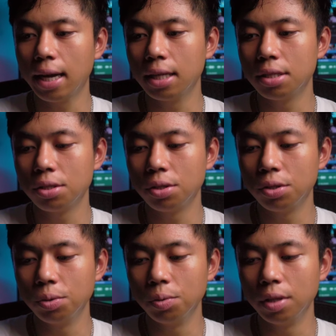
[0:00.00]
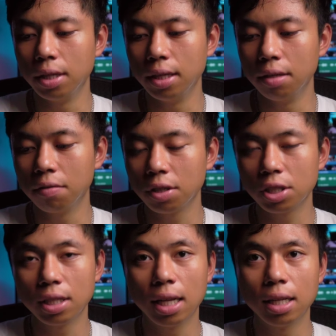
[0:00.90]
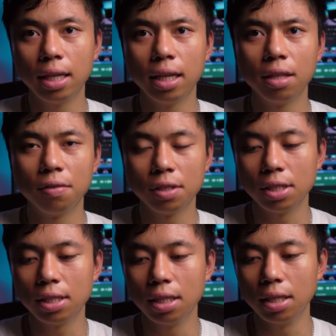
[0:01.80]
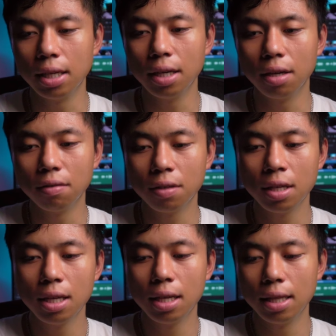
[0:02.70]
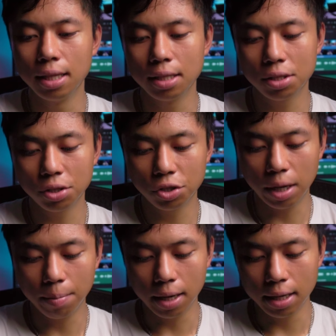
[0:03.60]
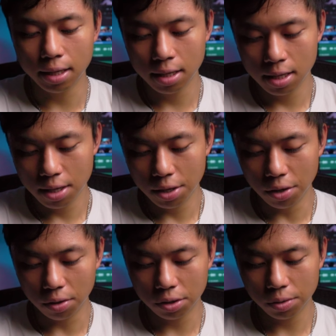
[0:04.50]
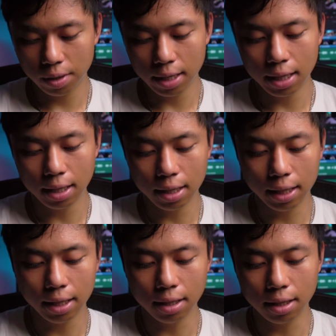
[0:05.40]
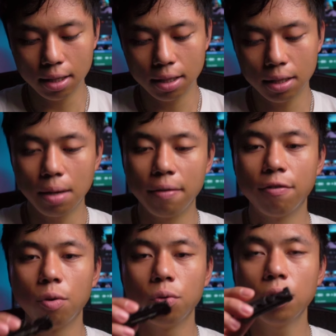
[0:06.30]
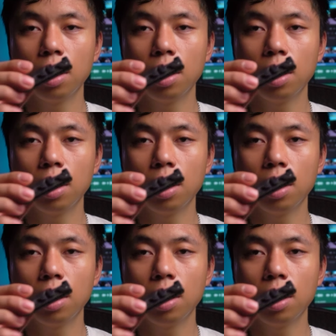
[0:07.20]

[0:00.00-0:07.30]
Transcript: adds to the functionality and the versatility of this tripod. You also get like a phone